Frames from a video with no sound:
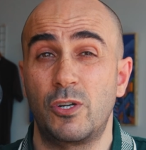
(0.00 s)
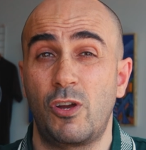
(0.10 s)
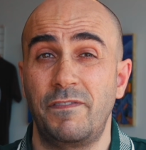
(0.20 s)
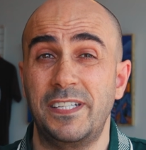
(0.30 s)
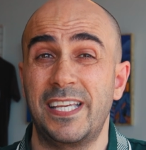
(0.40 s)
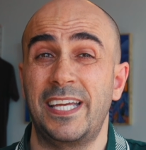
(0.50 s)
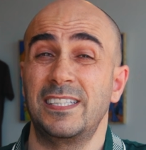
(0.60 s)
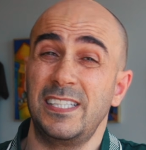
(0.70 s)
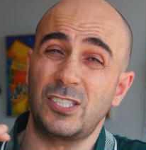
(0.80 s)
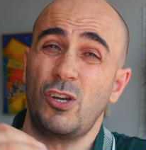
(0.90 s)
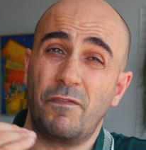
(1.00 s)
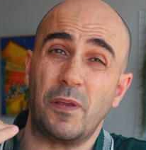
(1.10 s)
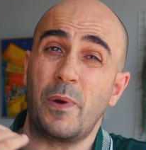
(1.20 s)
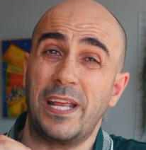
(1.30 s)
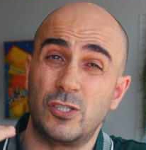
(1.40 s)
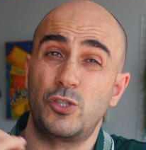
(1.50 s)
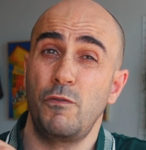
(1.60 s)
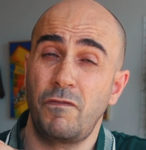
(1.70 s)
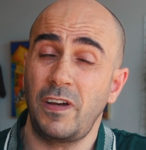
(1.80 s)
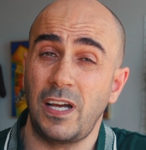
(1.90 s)
your coffee saying, this coffee ran too
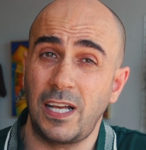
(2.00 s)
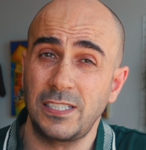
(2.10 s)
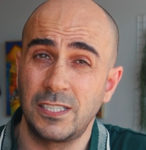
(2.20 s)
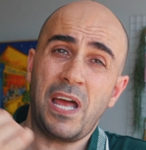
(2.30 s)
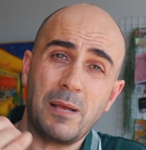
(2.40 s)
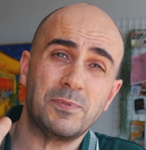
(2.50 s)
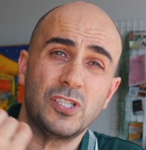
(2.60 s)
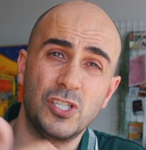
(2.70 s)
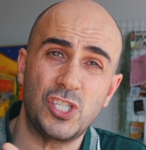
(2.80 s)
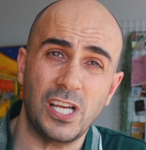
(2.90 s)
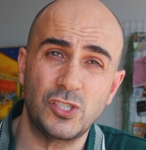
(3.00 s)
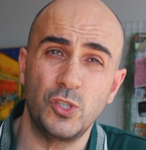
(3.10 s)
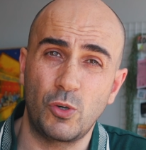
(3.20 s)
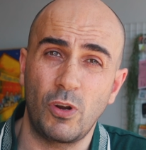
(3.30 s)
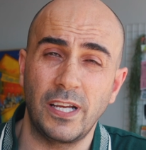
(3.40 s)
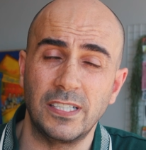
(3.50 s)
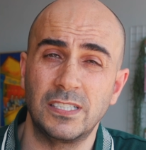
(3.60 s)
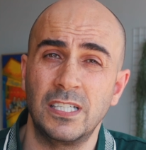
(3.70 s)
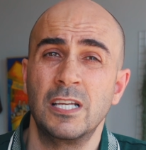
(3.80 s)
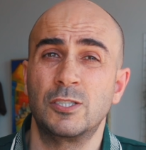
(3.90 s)
fast, perhaps adjust your
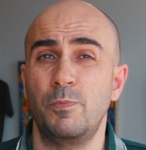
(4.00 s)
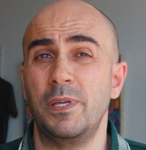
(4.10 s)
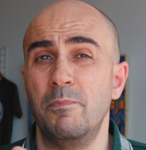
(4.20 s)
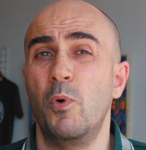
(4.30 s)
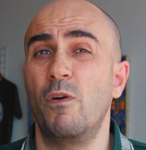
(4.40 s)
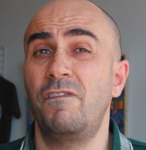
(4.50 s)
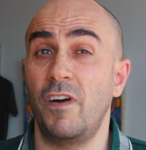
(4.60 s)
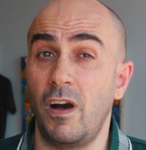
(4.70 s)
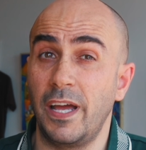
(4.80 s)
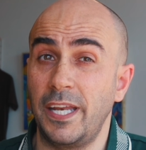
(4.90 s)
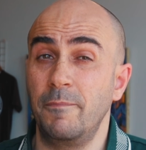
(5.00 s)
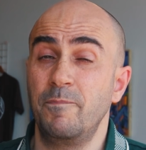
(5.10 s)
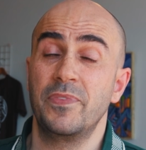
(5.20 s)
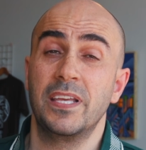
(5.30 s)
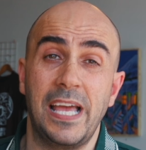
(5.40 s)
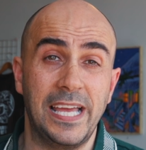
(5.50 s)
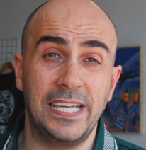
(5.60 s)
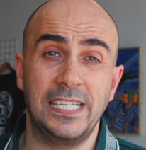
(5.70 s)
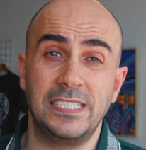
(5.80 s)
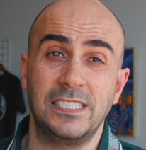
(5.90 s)
grind to be more fine.
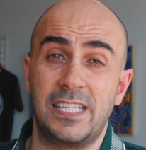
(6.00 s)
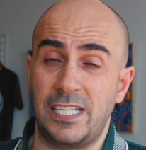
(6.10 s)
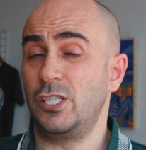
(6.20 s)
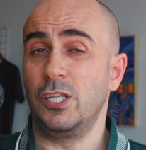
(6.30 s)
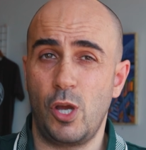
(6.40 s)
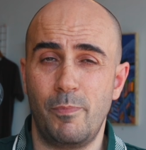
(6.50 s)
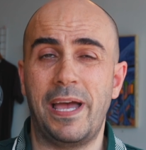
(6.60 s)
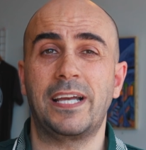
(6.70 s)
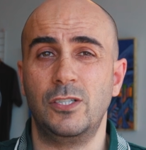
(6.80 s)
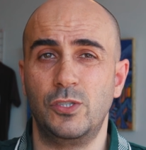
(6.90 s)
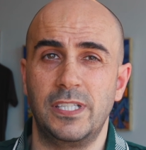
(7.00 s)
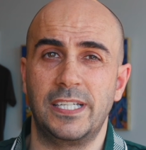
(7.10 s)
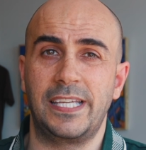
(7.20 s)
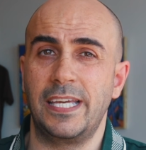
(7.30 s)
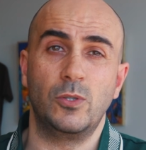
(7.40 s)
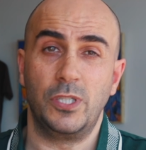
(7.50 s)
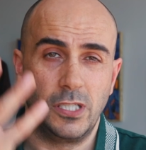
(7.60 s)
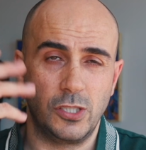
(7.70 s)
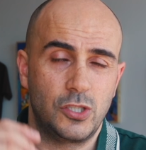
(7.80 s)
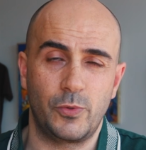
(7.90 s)
And then you can go back and do that again, or you
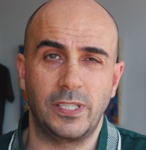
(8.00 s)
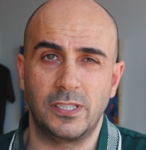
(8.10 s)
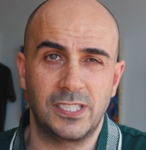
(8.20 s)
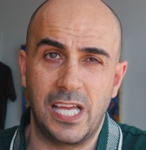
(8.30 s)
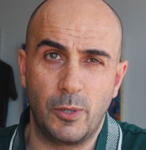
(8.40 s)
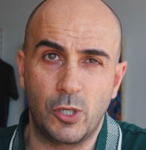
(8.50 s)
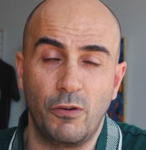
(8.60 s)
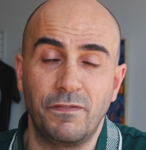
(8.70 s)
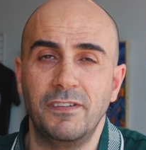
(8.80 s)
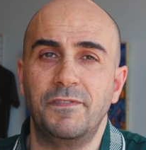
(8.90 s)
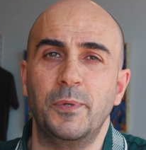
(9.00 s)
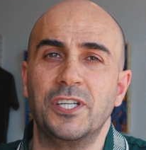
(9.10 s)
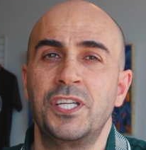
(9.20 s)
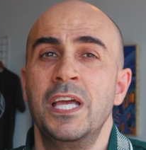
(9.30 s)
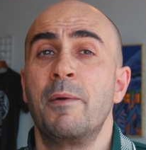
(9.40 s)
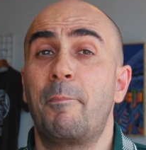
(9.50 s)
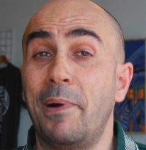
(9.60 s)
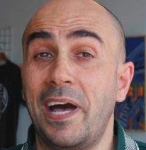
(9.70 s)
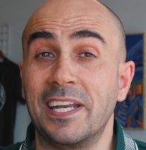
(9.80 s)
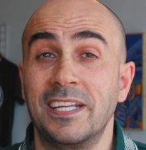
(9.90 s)
can just drink the sour coffee if you wish.
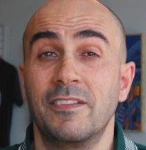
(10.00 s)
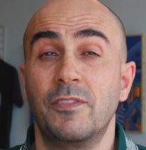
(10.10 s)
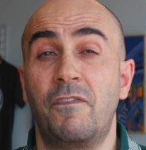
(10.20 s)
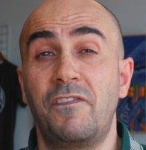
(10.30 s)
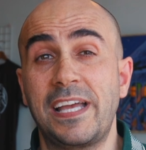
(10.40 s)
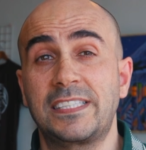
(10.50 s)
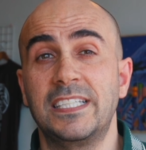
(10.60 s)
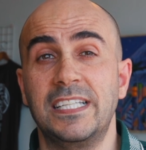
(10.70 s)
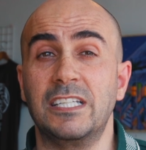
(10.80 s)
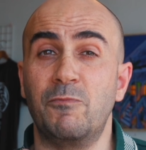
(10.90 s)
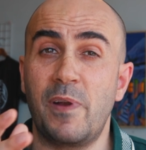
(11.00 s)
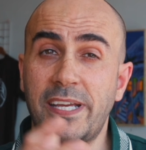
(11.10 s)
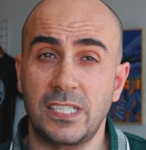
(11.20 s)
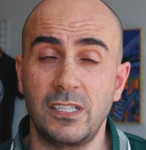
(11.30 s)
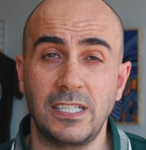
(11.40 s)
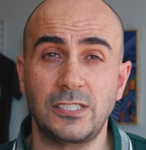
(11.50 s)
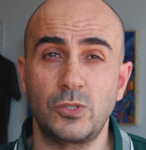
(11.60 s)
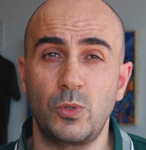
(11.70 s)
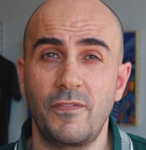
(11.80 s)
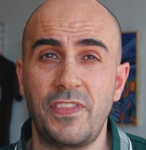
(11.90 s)
But the fact that it
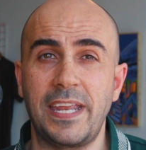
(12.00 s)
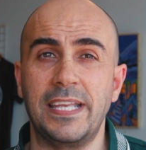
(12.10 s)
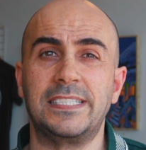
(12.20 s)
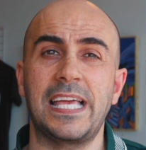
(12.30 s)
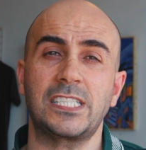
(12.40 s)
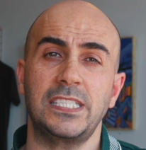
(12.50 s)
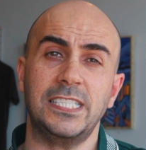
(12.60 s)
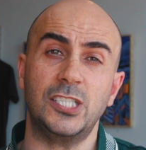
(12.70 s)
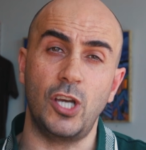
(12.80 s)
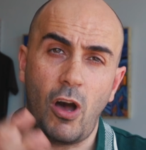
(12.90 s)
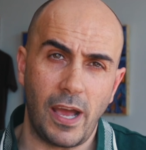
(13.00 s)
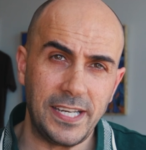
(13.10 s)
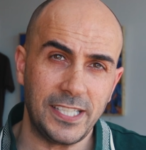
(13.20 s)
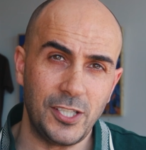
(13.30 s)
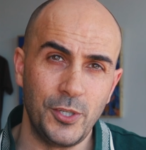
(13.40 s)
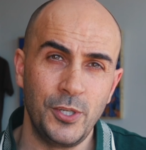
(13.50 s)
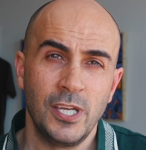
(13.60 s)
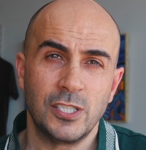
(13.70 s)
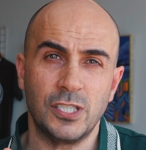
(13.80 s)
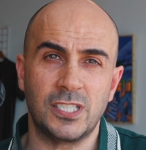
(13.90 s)
recognizes all of that, it's actually guiding you
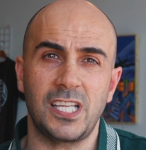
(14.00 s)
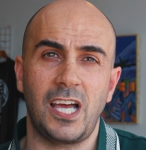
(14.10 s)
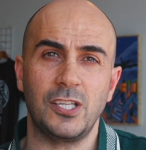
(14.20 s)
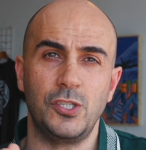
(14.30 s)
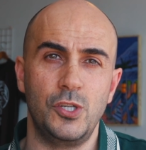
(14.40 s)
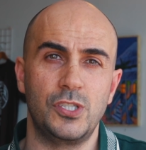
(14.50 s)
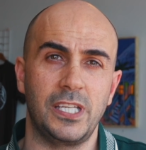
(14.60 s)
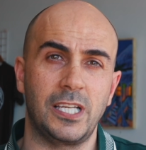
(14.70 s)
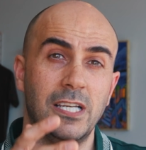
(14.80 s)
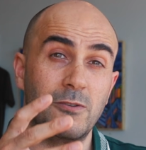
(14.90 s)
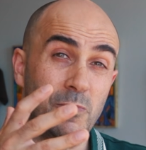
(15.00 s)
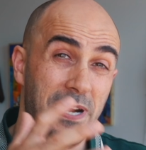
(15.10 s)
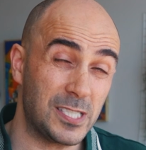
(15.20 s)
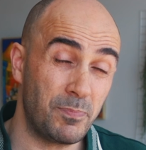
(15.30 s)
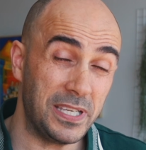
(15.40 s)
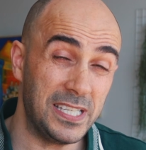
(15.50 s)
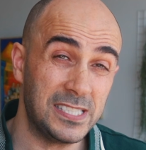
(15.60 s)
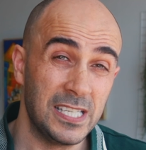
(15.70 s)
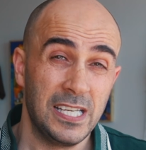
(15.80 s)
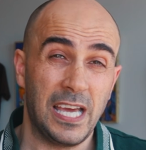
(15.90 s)
to start using
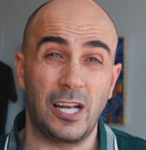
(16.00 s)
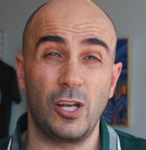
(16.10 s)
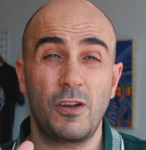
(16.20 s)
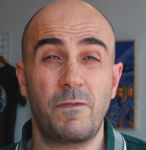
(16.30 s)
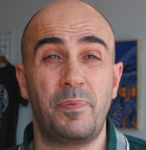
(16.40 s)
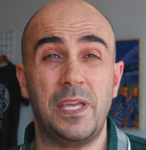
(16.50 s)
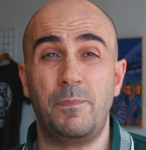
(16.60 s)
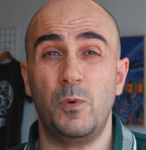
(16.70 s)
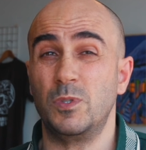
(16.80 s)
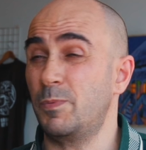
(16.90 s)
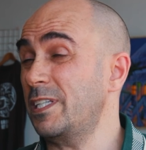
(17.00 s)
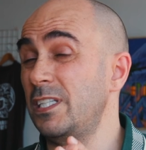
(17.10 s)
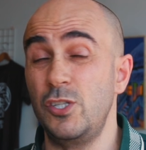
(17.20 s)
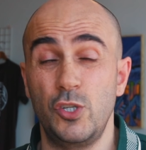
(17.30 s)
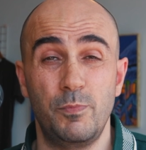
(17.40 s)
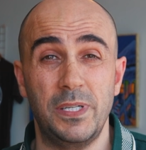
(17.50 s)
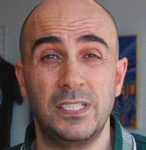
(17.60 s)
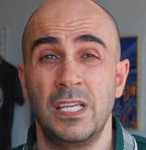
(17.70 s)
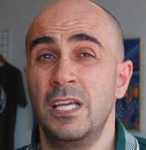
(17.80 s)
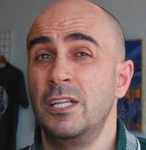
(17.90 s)
recipes. And a lot of people, especially
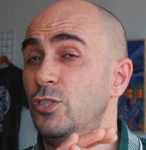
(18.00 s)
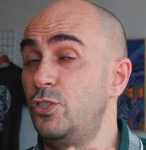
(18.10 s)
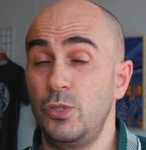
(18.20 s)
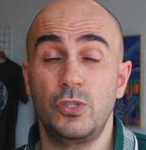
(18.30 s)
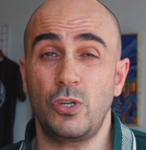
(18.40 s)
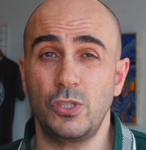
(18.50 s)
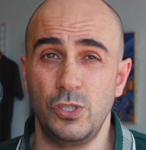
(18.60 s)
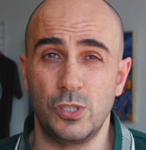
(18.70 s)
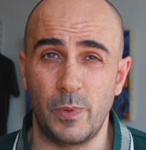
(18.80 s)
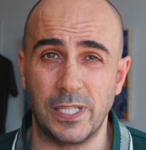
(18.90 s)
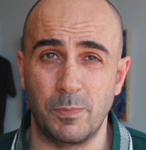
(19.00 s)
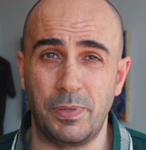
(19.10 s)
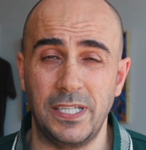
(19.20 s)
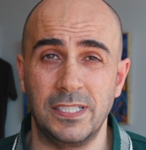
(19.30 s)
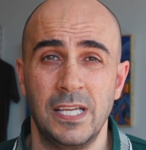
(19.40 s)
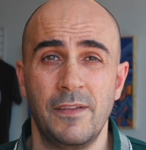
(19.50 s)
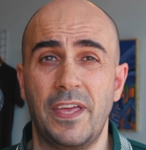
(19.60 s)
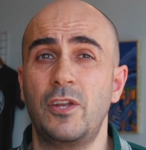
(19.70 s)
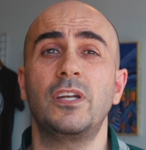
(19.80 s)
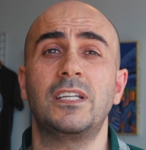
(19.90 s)
newbies, do not use recipes.
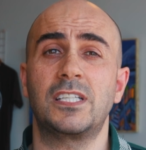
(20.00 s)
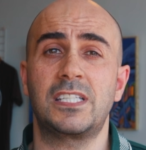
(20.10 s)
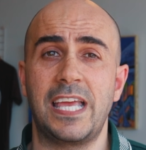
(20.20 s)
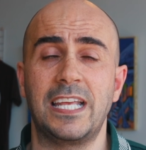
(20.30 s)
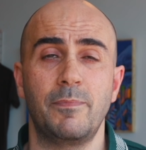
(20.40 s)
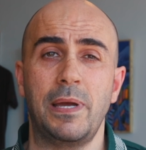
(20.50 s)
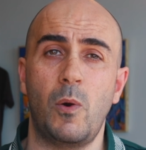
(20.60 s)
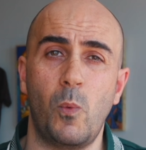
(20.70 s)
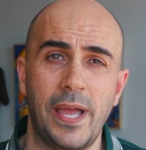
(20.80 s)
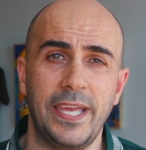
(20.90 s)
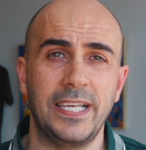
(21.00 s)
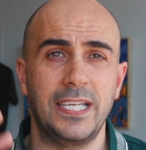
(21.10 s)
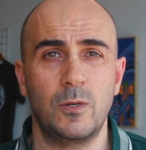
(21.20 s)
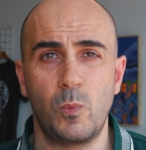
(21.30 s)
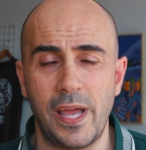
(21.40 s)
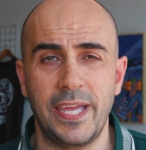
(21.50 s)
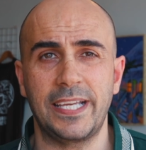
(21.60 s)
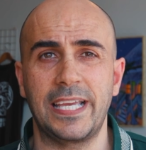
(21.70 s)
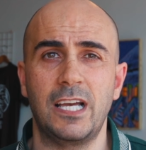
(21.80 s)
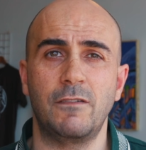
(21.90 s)
They don't understand about weighing in,
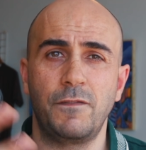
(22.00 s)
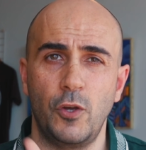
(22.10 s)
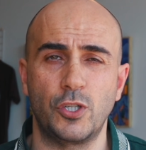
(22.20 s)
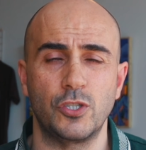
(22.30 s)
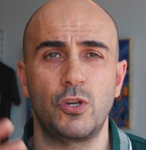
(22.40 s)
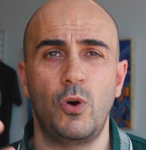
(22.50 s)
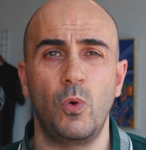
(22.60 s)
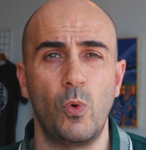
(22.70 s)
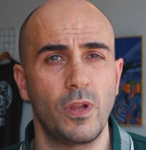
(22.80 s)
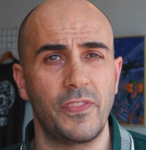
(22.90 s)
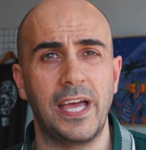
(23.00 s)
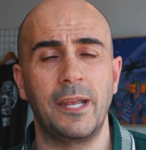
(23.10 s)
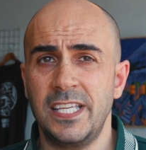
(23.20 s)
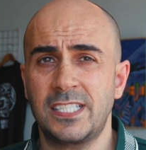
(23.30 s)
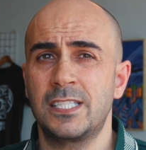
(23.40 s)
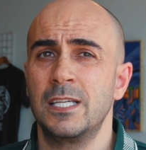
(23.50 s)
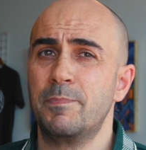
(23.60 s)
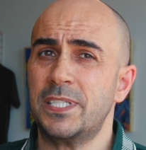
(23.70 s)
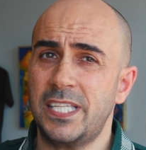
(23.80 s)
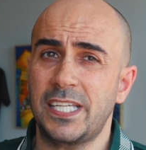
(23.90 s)
weighing out, flow control, all of that. This
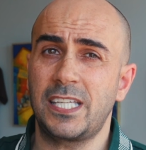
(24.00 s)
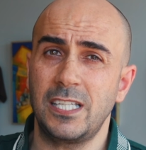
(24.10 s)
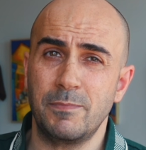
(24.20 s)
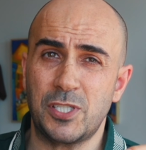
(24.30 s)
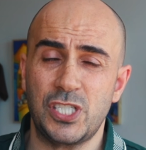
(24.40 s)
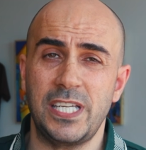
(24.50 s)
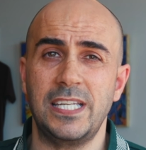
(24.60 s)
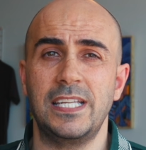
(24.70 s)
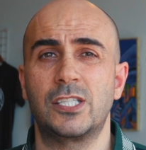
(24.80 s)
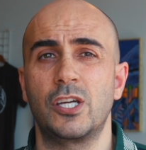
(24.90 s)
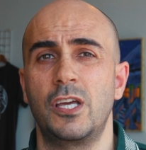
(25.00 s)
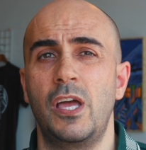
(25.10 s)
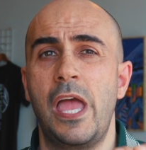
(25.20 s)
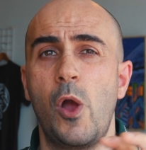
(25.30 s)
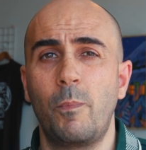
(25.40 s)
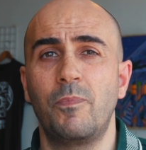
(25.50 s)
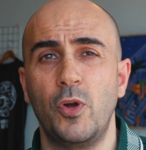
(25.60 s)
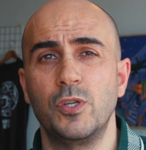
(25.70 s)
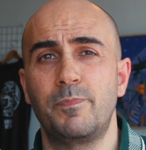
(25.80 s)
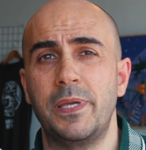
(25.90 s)
particular machine is going to help
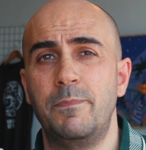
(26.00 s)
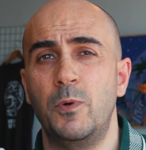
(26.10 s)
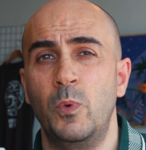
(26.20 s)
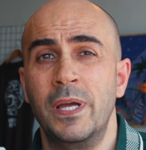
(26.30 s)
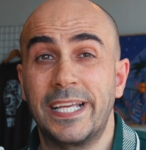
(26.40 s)
those people